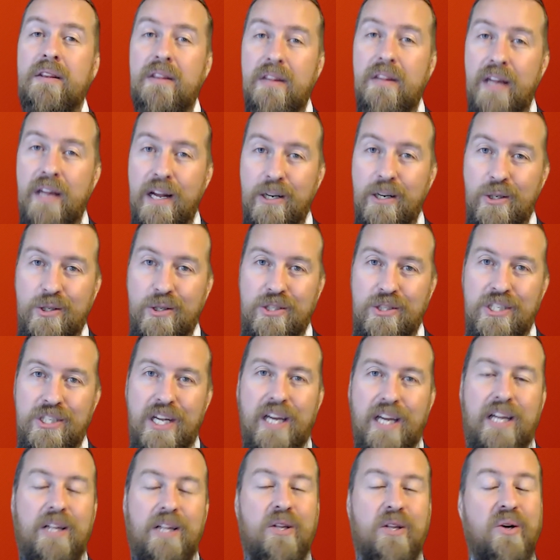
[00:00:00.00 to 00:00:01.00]
Then you
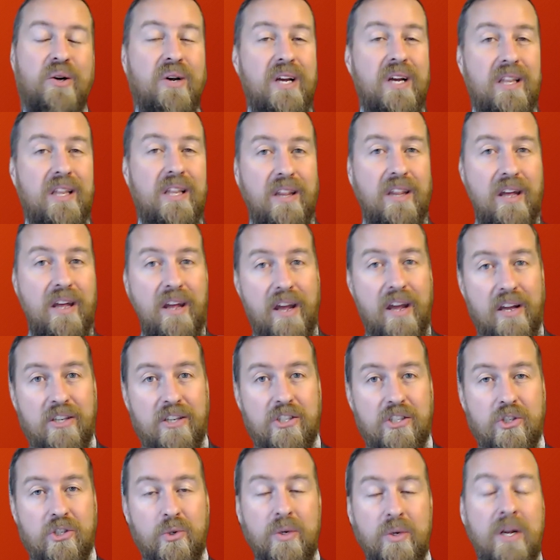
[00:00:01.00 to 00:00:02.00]
take a look at the
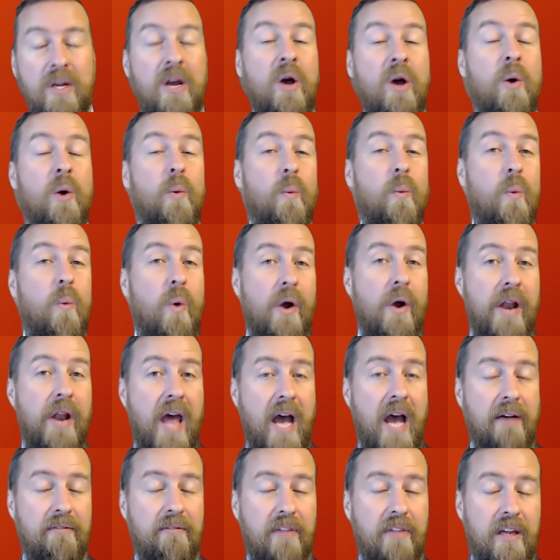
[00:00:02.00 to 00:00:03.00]
history. What
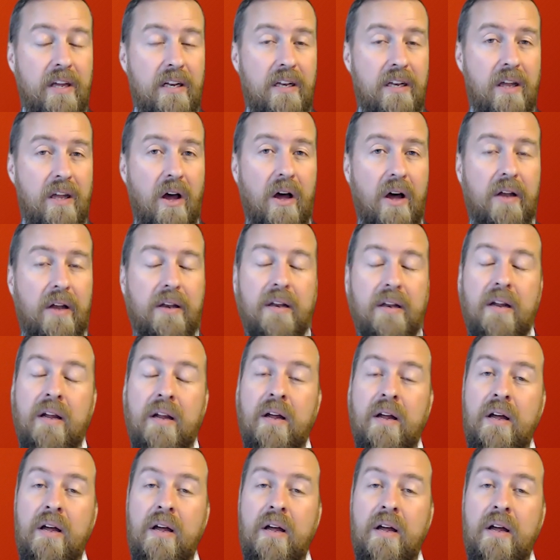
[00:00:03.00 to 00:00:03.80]
have they done?